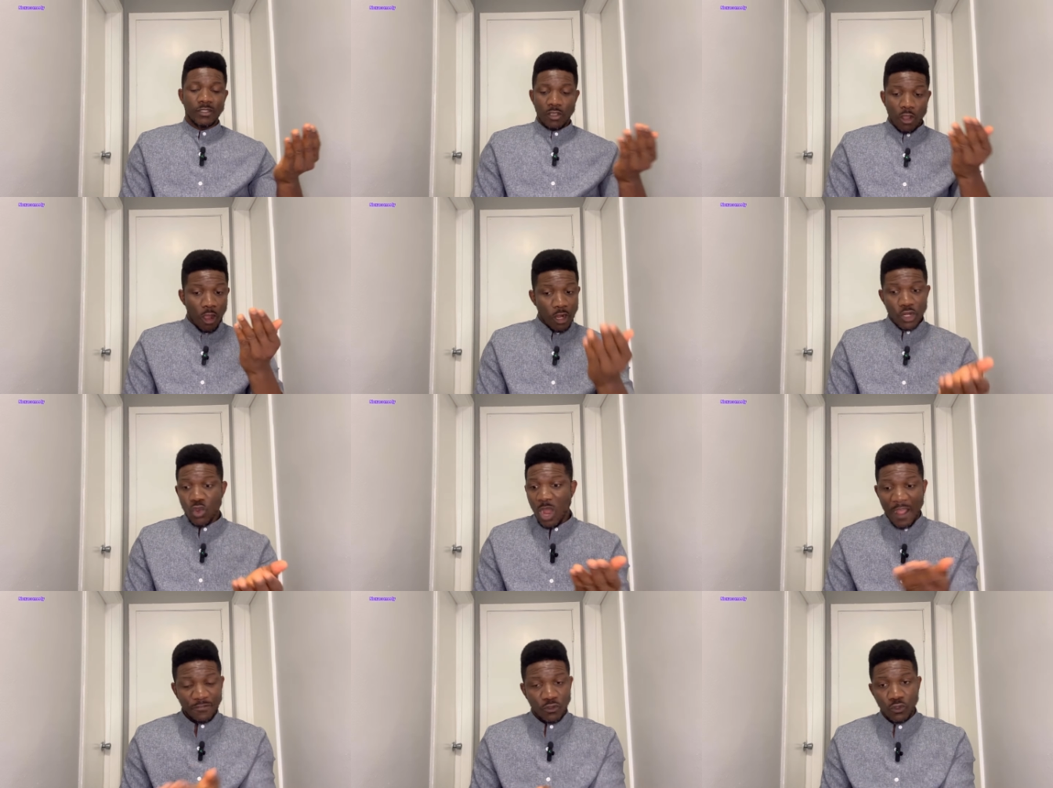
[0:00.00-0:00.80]
All you
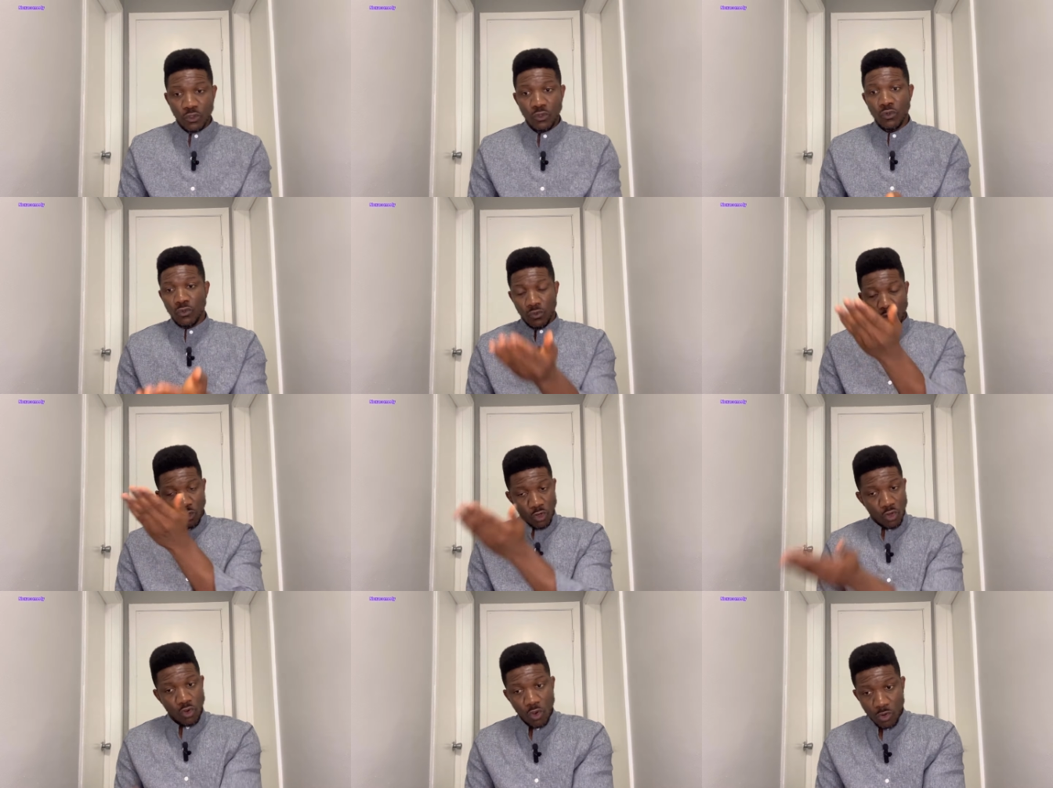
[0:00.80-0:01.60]
have to do,
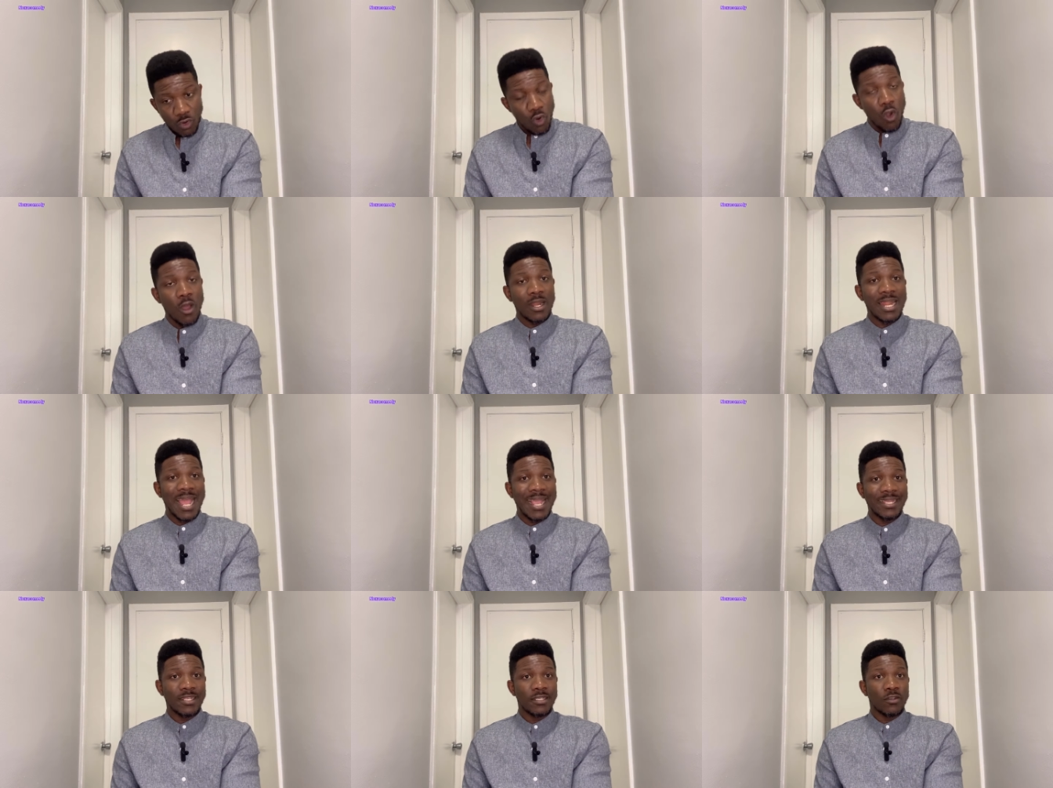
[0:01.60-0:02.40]
go
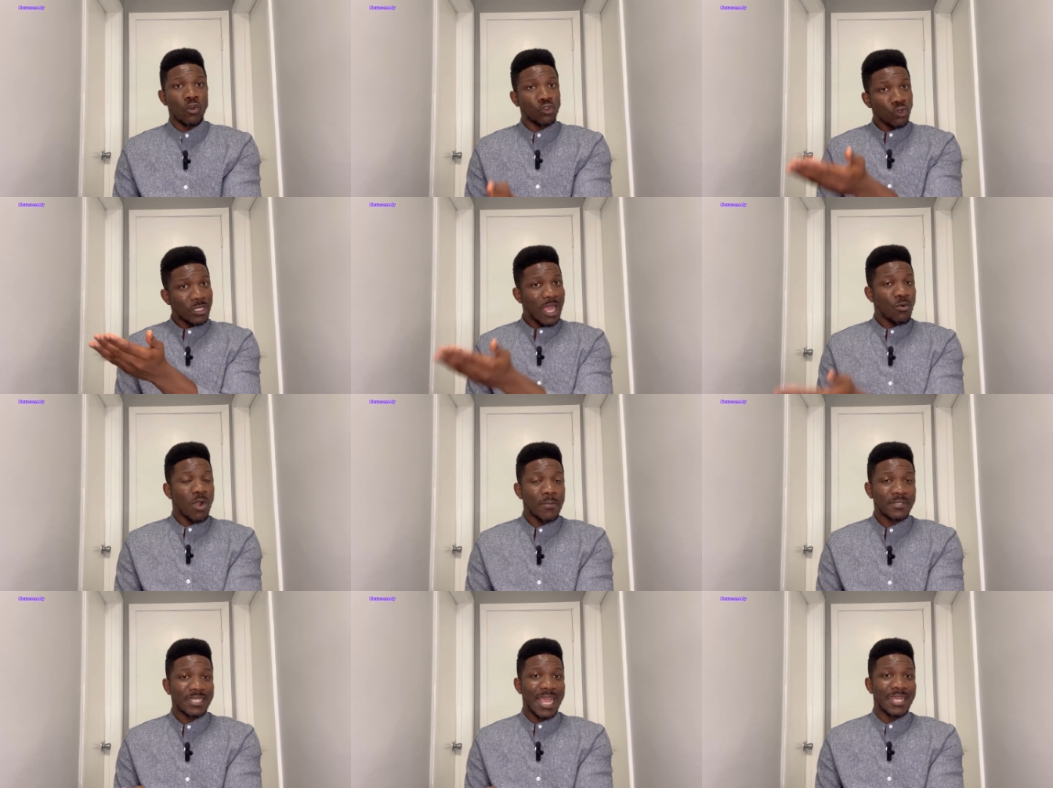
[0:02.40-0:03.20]
online, go to their
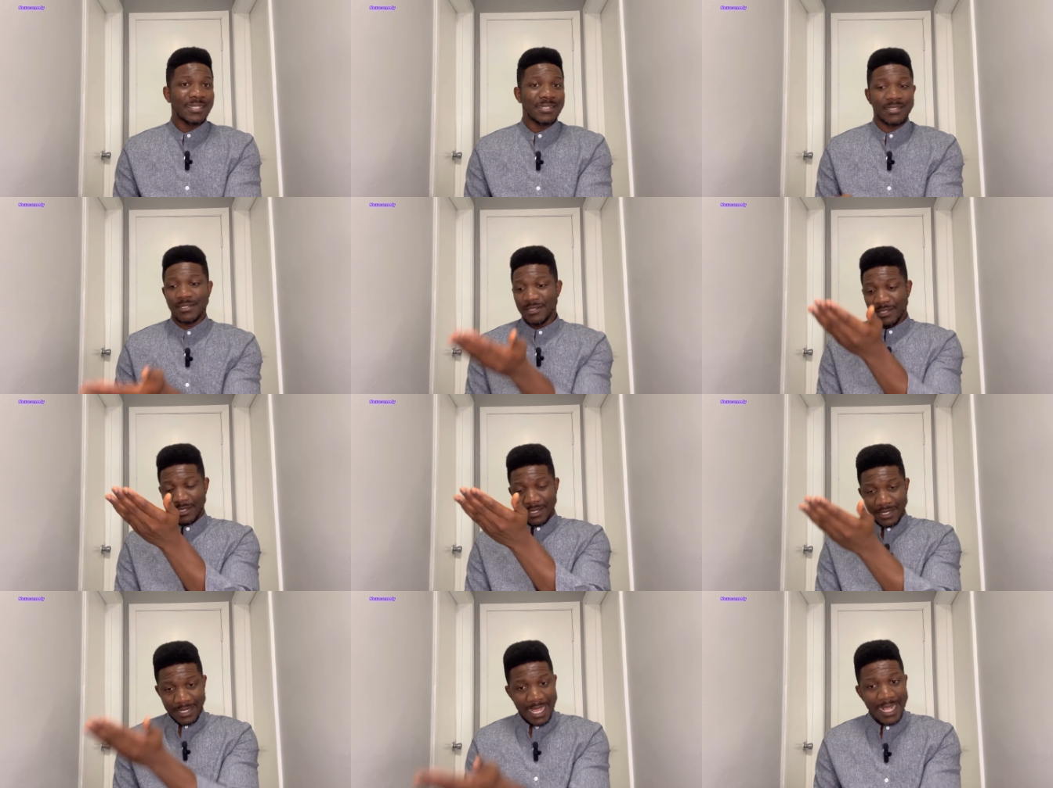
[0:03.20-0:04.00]
websites,
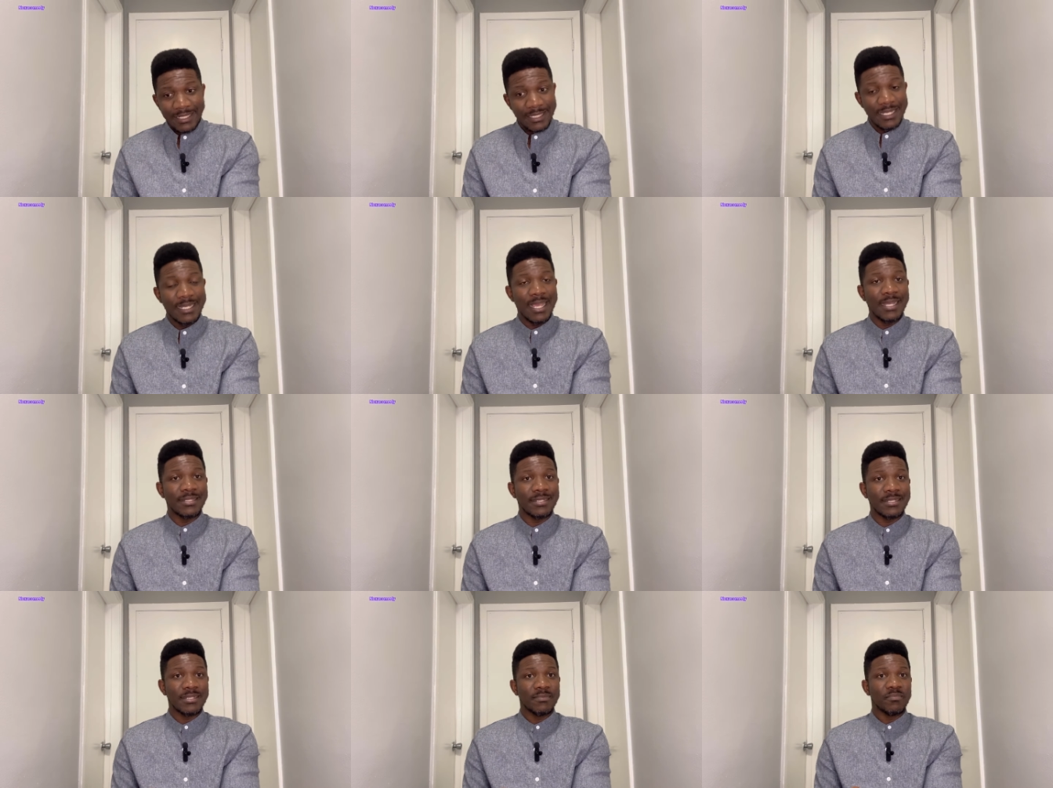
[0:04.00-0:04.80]
get
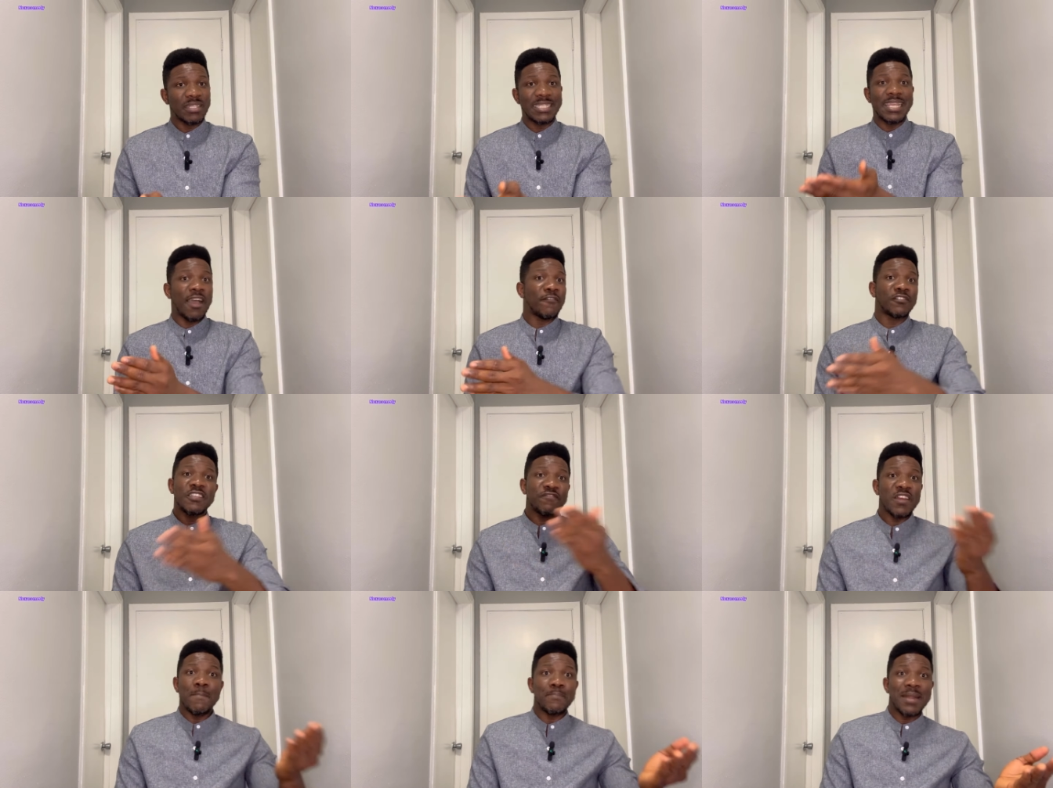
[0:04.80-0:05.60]
tickets. They have
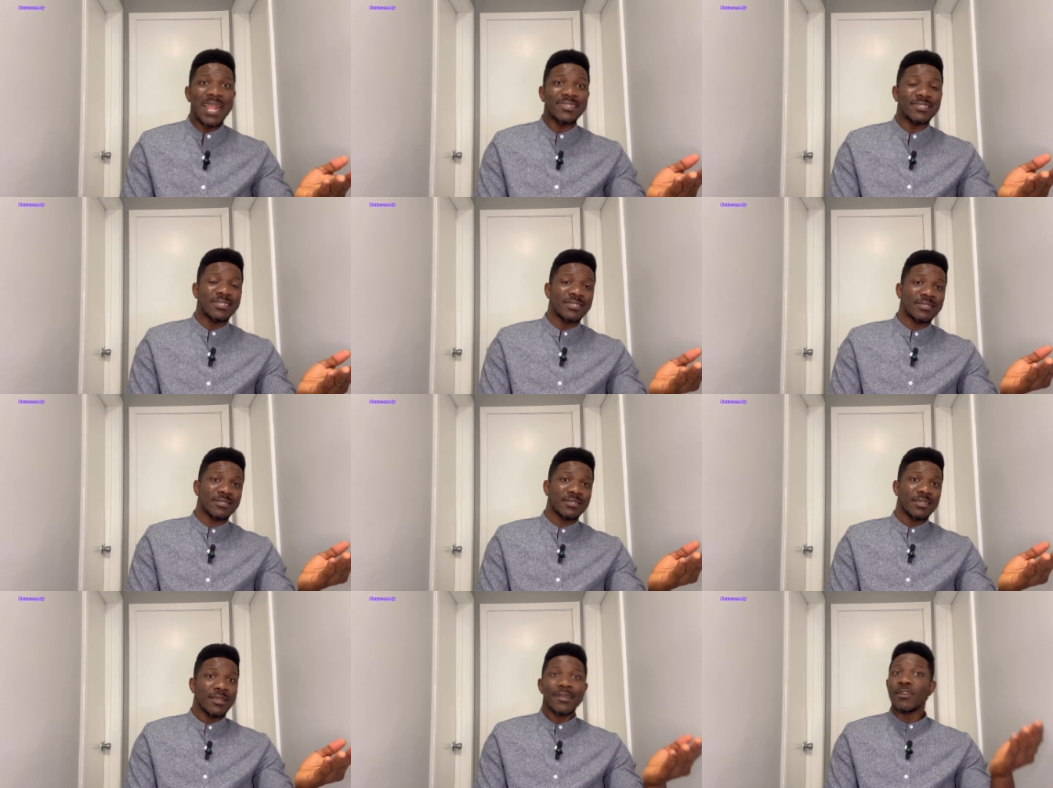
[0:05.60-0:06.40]
different prices.
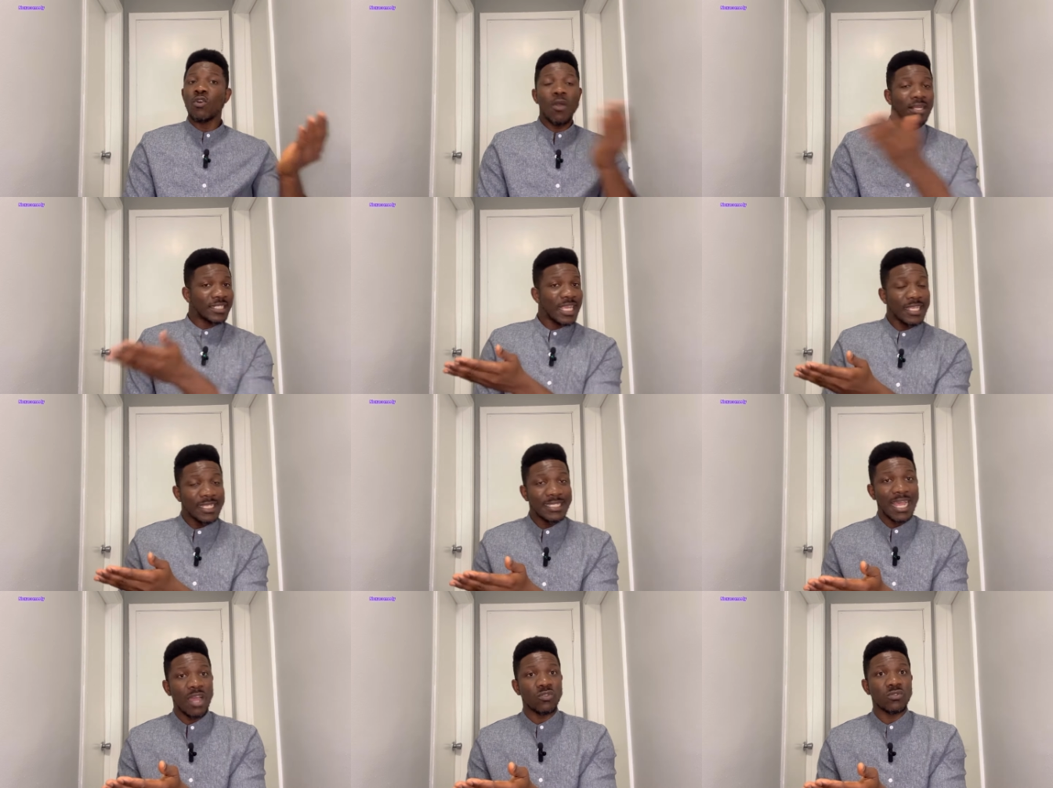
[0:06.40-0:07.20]
Go and check
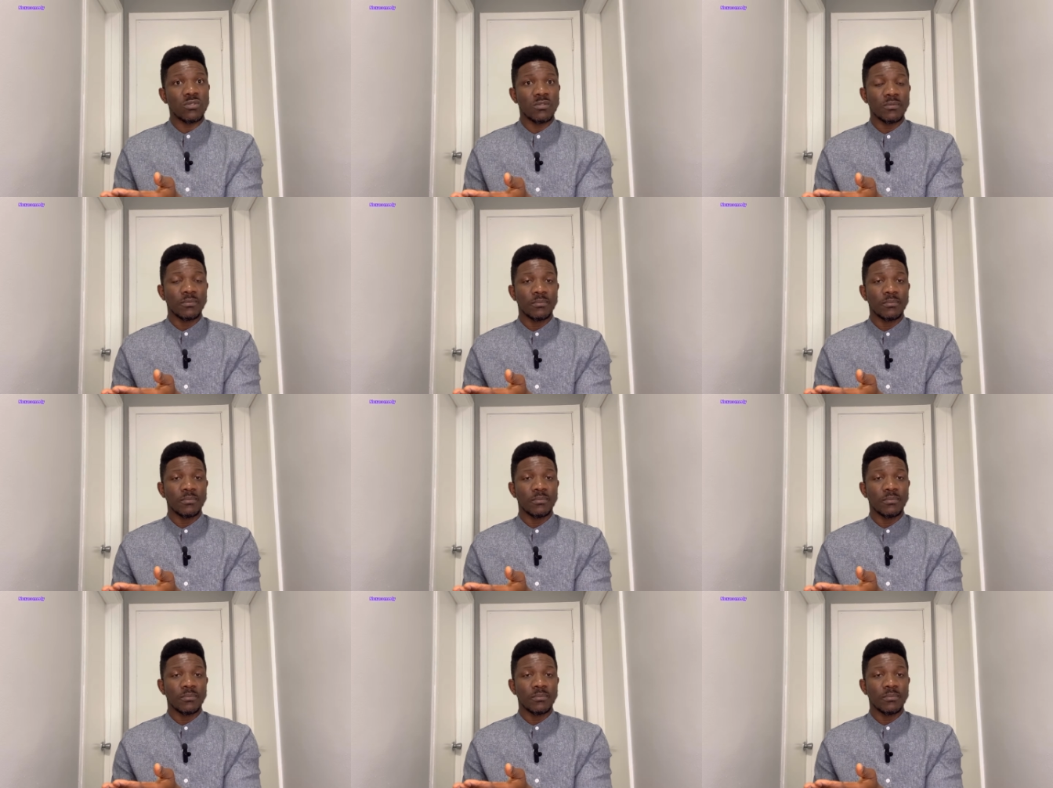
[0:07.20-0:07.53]
it out.